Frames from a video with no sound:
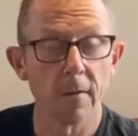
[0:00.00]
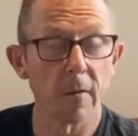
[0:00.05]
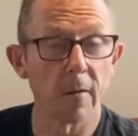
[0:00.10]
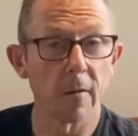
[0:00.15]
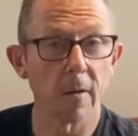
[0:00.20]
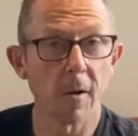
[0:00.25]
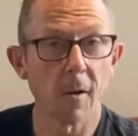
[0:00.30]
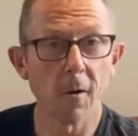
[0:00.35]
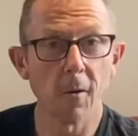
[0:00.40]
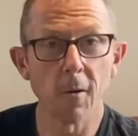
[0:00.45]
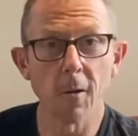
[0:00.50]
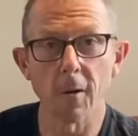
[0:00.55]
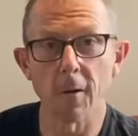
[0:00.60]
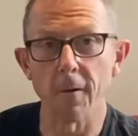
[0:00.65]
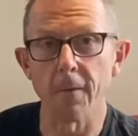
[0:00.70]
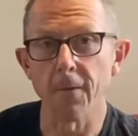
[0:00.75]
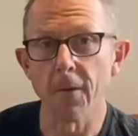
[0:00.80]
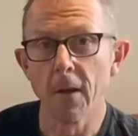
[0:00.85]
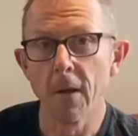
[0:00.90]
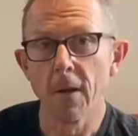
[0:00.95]
So there's a whole
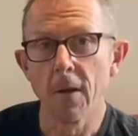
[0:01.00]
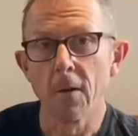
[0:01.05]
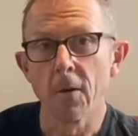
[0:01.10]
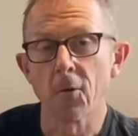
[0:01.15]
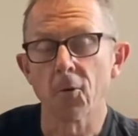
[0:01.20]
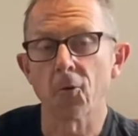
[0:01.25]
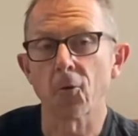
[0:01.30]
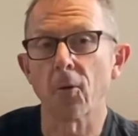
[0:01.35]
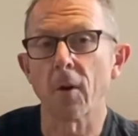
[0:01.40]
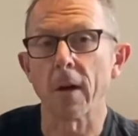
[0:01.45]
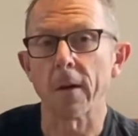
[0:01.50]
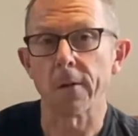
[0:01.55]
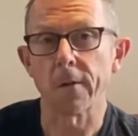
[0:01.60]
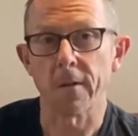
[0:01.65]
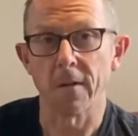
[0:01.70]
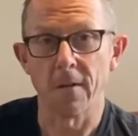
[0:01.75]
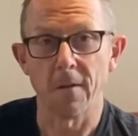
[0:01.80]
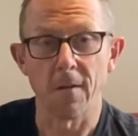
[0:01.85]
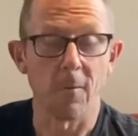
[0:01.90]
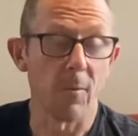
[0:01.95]
lot of
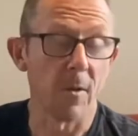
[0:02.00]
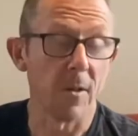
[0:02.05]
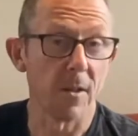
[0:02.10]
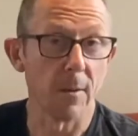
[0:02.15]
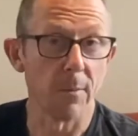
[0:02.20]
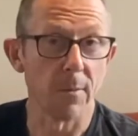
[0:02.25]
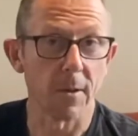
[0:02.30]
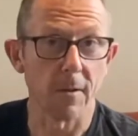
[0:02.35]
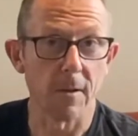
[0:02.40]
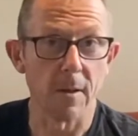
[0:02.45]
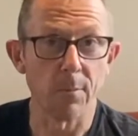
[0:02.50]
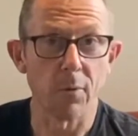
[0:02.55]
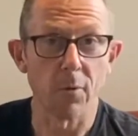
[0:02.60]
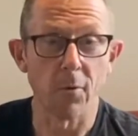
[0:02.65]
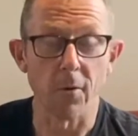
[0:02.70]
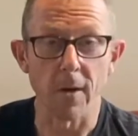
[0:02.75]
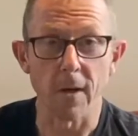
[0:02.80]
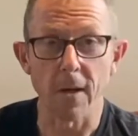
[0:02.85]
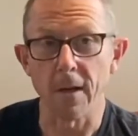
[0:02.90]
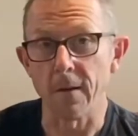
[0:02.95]
trust that we typically
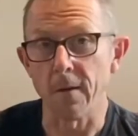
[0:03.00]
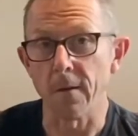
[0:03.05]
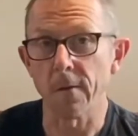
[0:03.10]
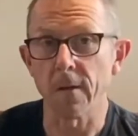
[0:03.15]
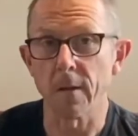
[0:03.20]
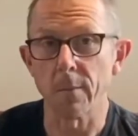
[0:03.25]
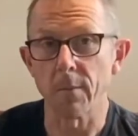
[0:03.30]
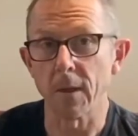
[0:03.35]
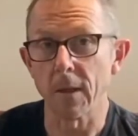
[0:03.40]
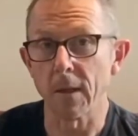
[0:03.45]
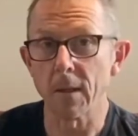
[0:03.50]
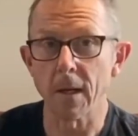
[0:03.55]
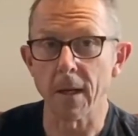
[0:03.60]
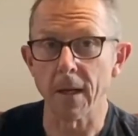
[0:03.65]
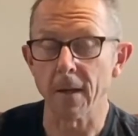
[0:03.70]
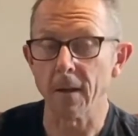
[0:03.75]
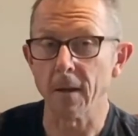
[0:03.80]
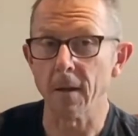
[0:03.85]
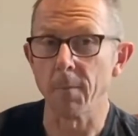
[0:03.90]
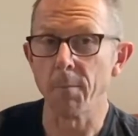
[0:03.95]
put in somebody
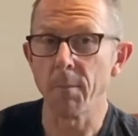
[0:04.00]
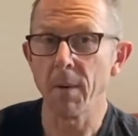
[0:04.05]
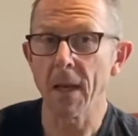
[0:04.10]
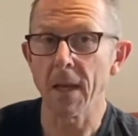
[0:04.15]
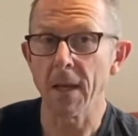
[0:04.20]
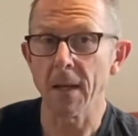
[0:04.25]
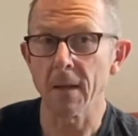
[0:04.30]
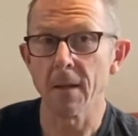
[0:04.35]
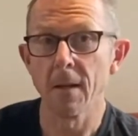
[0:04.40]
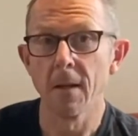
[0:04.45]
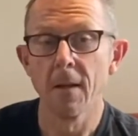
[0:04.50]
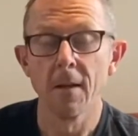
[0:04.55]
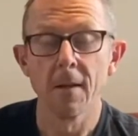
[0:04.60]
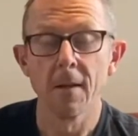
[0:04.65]
like a bank